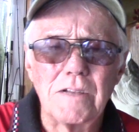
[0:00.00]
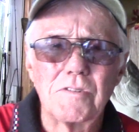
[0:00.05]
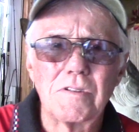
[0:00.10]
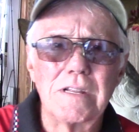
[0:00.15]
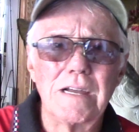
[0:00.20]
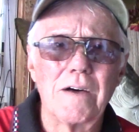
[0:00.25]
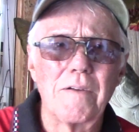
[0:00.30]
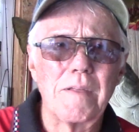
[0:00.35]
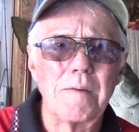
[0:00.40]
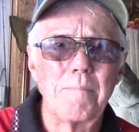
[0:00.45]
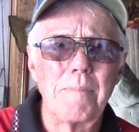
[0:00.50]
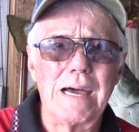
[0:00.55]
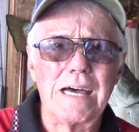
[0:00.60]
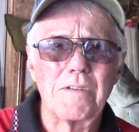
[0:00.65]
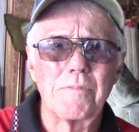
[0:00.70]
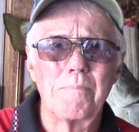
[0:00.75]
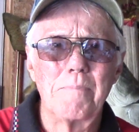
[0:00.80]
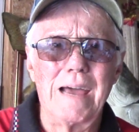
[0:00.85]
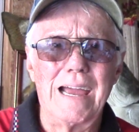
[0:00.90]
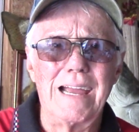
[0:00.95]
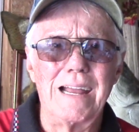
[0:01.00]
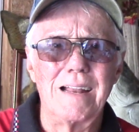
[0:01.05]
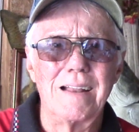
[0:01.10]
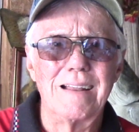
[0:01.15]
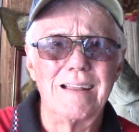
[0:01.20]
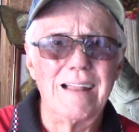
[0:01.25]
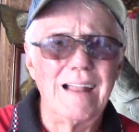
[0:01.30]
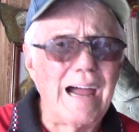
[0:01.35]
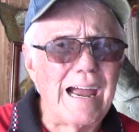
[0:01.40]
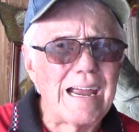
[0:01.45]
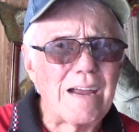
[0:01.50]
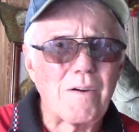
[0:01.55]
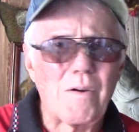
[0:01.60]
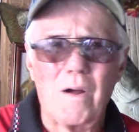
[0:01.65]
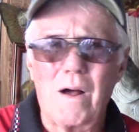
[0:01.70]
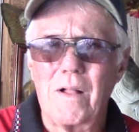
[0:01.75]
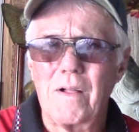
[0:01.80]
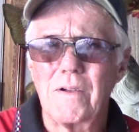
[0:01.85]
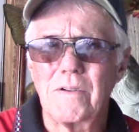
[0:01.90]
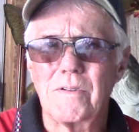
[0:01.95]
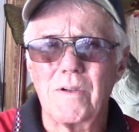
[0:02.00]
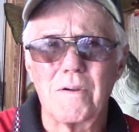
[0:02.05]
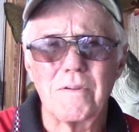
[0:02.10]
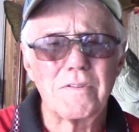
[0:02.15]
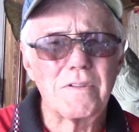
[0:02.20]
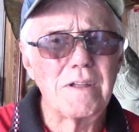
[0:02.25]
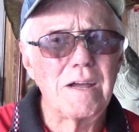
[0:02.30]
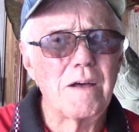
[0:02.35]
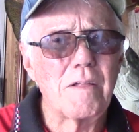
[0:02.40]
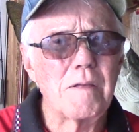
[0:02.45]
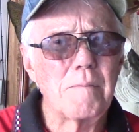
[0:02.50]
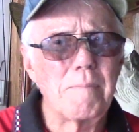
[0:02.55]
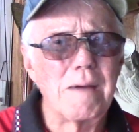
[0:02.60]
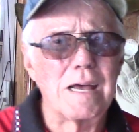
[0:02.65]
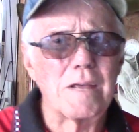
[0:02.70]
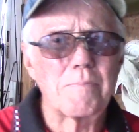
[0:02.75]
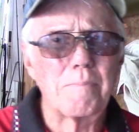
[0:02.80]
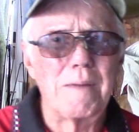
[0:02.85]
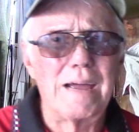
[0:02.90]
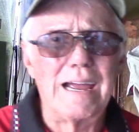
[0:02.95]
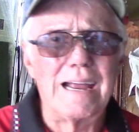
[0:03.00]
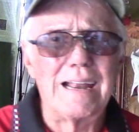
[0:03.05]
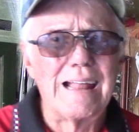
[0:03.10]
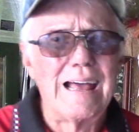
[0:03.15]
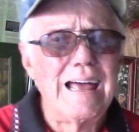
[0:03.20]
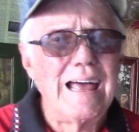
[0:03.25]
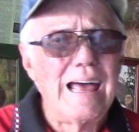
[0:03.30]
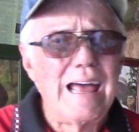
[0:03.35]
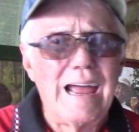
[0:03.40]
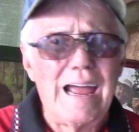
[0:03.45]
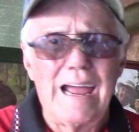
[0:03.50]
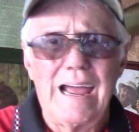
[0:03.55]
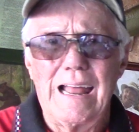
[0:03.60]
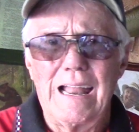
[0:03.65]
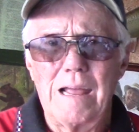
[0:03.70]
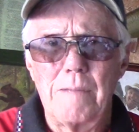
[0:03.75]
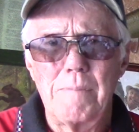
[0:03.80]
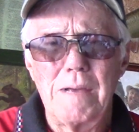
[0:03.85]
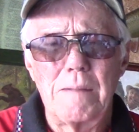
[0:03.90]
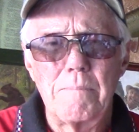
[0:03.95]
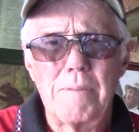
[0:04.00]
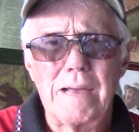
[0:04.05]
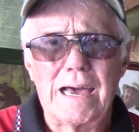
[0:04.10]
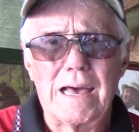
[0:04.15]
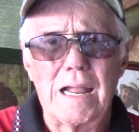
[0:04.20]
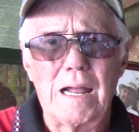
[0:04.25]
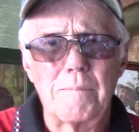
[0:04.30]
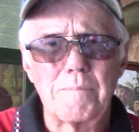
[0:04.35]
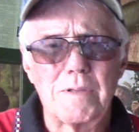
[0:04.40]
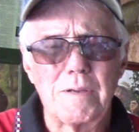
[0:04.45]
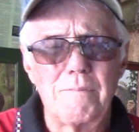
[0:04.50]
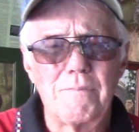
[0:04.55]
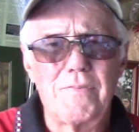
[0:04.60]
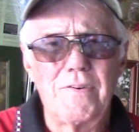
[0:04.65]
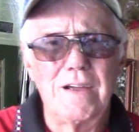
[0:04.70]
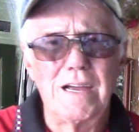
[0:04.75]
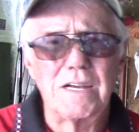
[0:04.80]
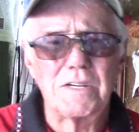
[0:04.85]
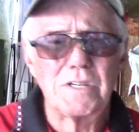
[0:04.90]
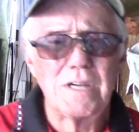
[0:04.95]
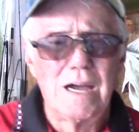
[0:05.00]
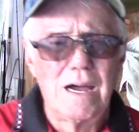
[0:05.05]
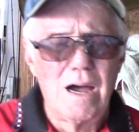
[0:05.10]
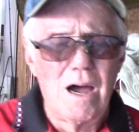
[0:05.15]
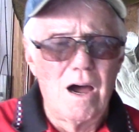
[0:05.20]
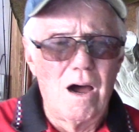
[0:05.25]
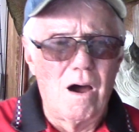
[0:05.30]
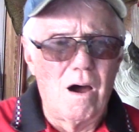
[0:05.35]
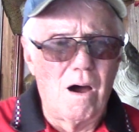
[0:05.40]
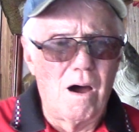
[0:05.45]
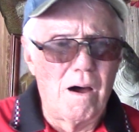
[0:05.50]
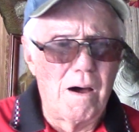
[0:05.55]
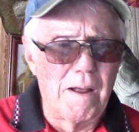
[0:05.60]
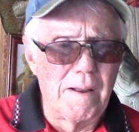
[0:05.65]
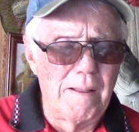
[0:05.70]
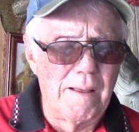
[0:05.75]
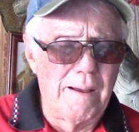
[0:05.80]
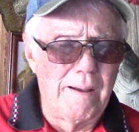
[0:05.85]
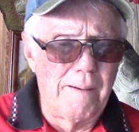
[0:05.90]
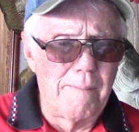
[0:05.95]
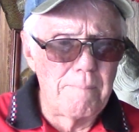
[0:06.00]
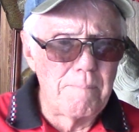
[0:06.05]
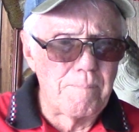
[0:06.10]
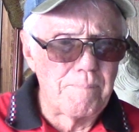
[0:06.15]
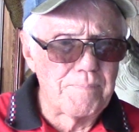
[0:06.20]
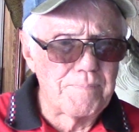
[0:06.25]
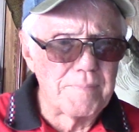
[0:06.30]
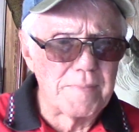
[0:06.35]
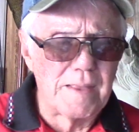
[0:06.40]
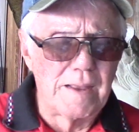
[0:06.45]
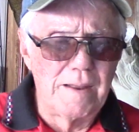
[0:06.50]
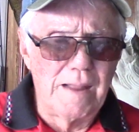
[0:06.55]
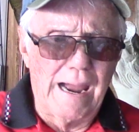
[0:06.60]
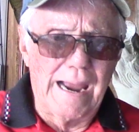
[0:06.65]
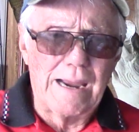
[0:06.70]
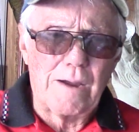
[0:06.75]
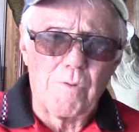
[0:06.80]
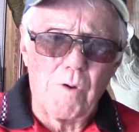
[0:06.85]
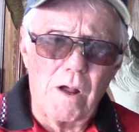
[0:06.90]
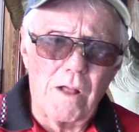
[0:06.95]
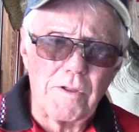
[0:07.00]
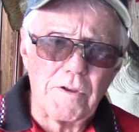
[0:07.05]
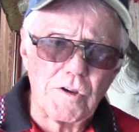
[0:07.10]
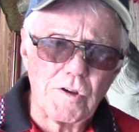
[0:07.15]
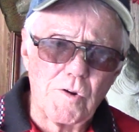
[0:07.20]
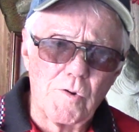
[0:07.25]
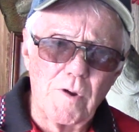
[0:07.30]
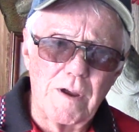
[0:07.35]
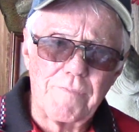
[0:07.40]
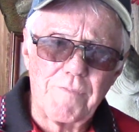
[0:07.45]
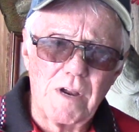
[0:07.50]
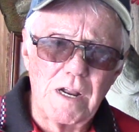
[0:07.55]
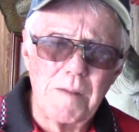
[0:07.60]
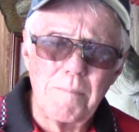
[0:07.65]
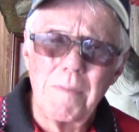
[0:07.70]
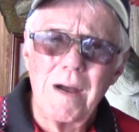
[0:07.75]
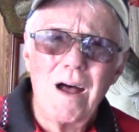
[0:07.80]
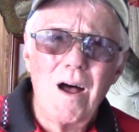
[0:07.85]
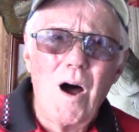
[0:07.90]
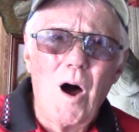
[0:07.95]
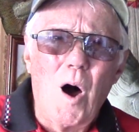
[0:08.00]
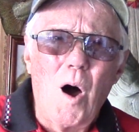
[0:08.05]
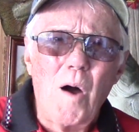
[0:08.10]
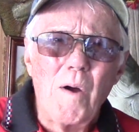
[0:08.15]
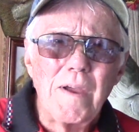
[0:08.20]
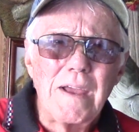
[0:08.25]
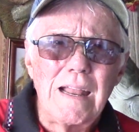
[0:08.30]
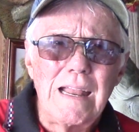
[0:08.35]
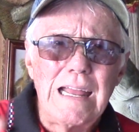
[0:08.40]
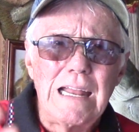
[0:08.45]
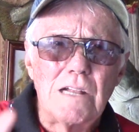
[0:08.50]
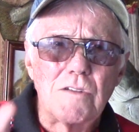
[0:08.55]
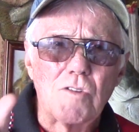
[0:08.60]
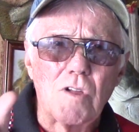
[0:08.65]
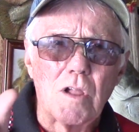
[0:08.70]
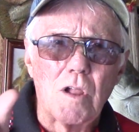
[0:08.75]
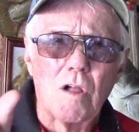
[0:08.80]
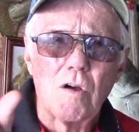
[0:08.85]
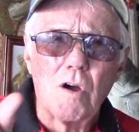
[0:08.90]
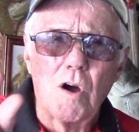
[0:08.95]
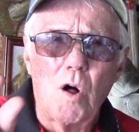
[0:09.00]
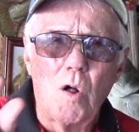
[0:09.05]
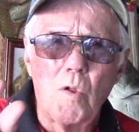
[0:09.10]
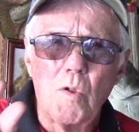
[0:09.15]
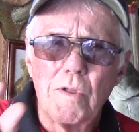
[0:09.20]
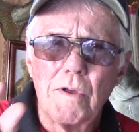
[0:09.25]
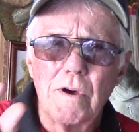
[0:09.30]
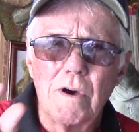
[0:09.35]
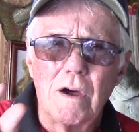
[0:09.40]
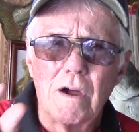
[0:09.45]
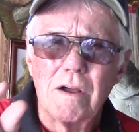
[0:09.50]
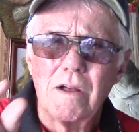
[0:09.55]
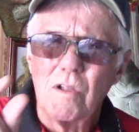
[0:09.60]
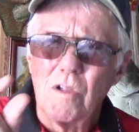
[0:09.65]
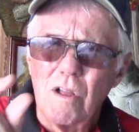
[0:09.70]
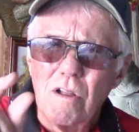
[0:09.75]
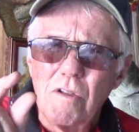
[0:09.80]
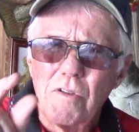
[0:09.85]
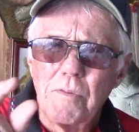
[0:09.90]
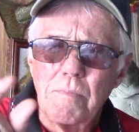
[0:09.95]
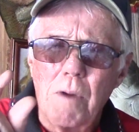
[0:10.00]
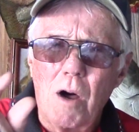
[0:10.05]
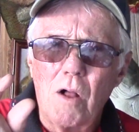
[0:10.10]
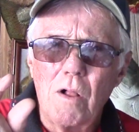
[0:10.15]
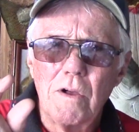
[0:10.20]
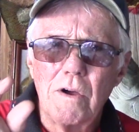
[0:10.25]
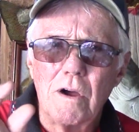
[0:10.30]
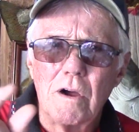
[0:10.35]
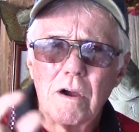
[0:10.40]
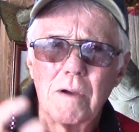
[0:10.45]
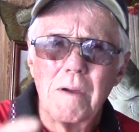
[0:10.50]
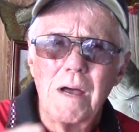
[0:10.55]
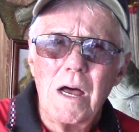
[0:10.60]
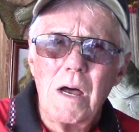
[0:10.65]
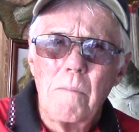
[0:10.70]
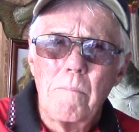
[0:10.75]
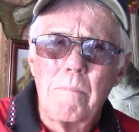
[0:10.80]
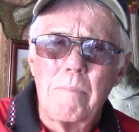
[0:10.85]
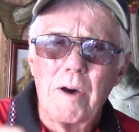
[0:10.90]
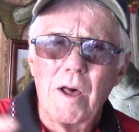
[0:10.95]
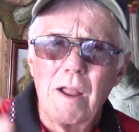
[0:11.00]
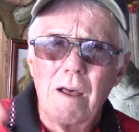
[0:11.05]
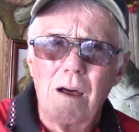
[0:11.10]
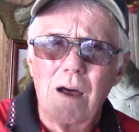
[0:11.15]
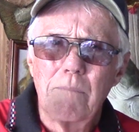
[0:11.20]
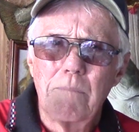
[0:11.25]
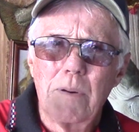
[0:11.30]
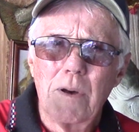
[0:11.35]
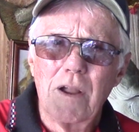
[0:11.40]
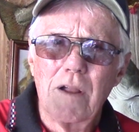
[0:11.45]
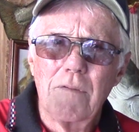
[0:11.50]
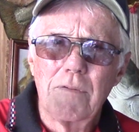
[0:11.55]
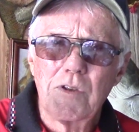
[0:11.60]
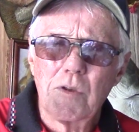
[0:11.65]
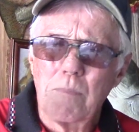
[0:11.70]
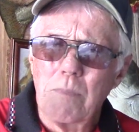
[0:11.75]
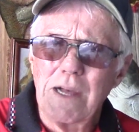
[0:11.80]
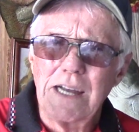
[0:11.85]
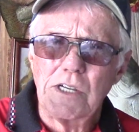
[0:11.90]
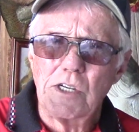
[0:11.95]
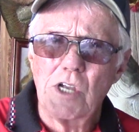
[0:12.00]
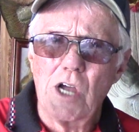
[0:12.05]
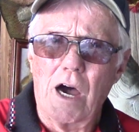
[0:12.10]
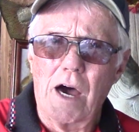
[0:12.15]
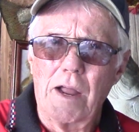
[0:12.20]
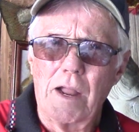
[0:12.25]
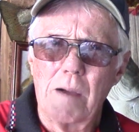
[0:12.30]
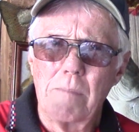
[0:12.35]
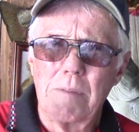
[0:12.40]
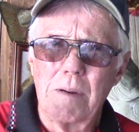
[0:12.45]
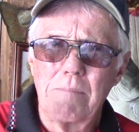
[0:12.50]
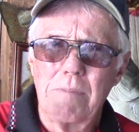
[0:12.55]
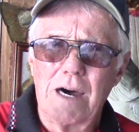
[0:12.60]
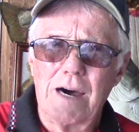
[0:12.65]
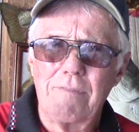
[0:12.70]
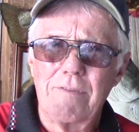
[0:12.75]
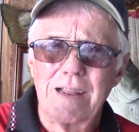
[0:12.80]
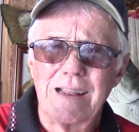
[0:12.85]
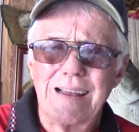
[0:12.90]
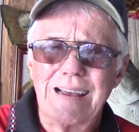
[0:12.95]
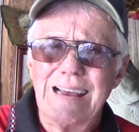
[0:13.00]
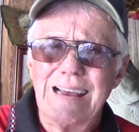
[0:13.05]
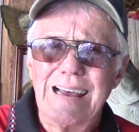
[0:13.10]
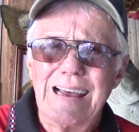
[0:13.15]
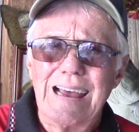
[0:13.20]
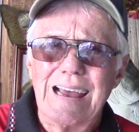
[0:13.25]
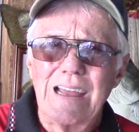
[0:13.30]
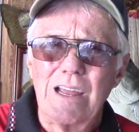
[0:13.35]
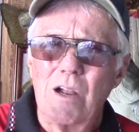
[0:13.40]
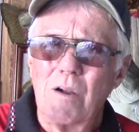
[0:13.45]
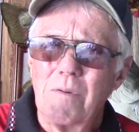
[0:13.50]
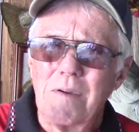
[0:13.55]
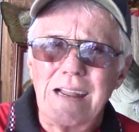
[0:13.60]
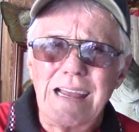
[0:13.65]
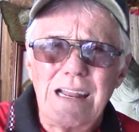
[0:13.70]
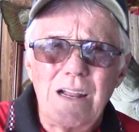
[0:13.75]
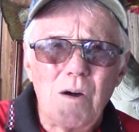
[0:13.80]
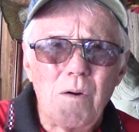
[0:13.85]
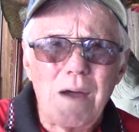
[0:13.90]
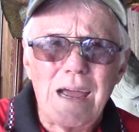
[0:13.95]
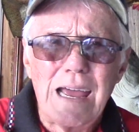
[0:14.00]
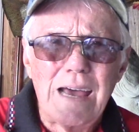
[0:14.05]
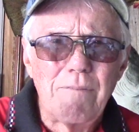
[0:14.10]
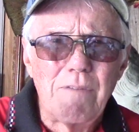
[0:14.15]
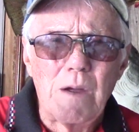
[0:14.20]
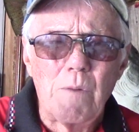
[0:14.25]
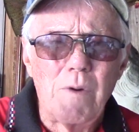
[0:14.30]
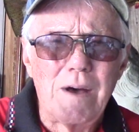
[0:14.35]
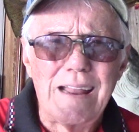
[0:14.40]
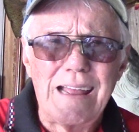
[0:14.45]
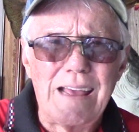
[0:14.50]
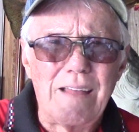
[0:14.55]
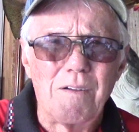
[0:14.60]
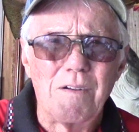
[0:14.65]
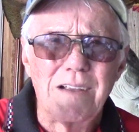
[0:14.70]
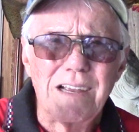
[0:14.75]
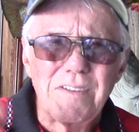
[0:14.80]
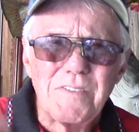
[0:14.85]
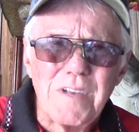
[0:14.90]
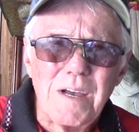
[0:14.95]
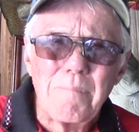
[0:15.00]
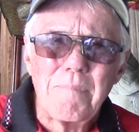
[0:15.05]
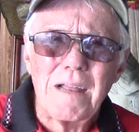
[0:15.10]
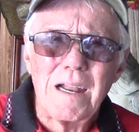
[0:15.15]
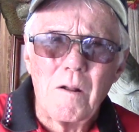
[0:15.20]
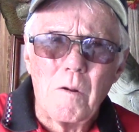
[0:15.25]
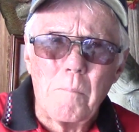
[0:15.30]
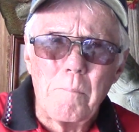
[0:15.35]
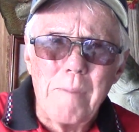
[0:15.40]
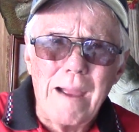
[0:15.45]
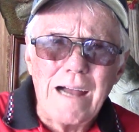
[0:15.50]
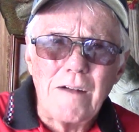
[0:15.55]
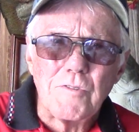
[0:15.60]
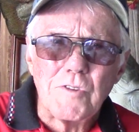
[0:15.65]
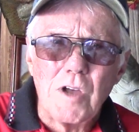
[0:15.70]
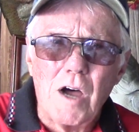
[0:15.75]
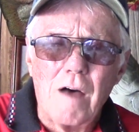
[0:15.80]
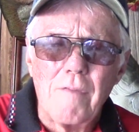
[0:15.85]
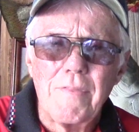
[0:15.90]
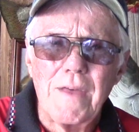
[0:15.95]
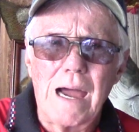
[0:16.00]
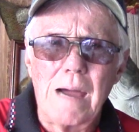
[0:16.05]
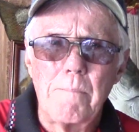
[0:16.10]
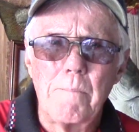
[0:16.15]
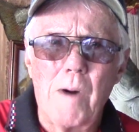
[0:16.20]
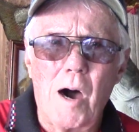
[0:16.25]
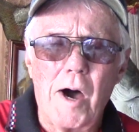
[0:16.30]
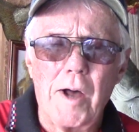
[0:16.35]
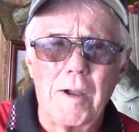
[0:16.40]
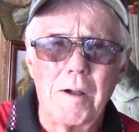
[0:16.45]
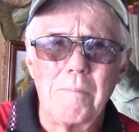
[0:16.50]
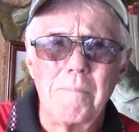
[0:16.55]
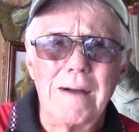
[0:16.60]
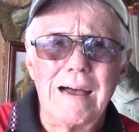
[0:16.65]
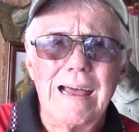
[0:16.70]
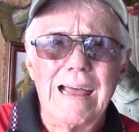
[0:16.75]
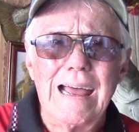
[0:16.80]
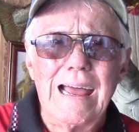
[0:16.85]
still the best bait. Night crawlers are still the best bait, and they've been picking up some fish on the night crawlers, drifting them. All you need is a little gold hook, a little small hook. Put a split shot up above it. You don't need no heavy one either, just something that'll bounce off that bottom.